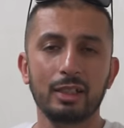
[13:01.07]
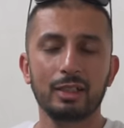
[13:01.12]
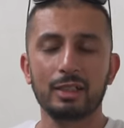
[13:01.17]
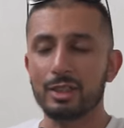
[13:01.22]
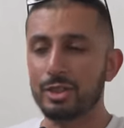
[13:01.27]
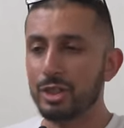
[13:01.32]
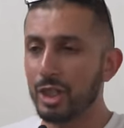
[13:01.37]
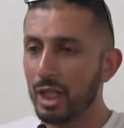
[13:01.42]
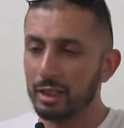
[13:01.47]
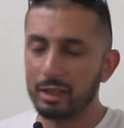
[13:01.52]
The
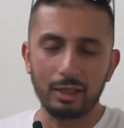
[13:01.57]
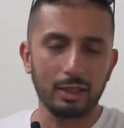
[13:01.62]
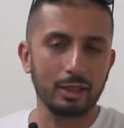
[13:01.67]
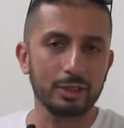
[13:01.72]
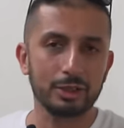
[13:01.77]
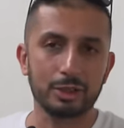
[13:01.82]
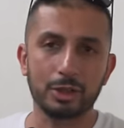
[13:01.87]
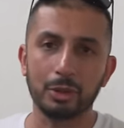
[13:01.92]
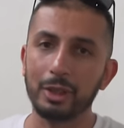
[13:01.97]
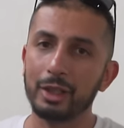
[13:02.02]
channel
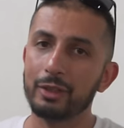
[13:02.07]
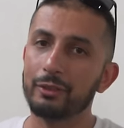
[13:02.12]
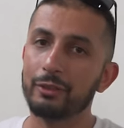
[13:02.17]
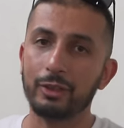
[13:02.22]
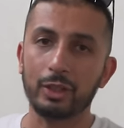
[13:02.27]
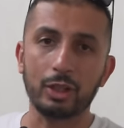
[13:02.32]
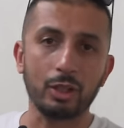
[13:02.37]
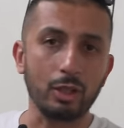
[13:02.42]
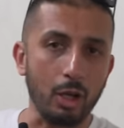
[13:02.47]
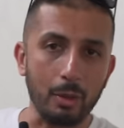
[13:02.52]
is doing
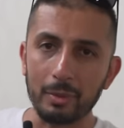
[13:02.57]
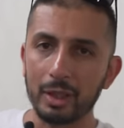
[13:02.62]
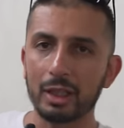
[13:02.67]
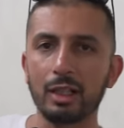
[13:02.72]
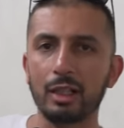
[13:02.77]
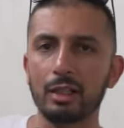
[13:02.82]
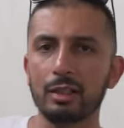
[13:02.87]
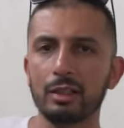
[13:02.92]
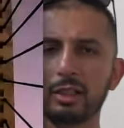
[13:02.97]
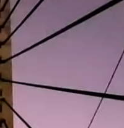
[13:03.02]

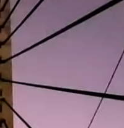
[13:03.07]
phenomenal.